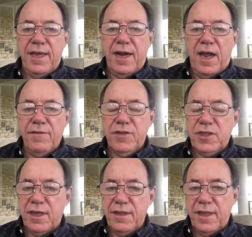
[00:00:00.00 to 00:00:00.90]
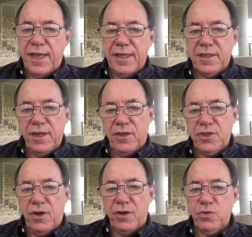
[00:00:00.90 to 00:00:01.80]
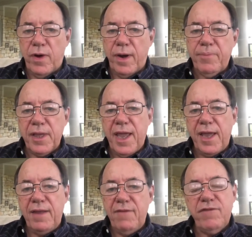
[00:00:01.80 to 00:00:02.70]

and all of a sudden that cell starts replicating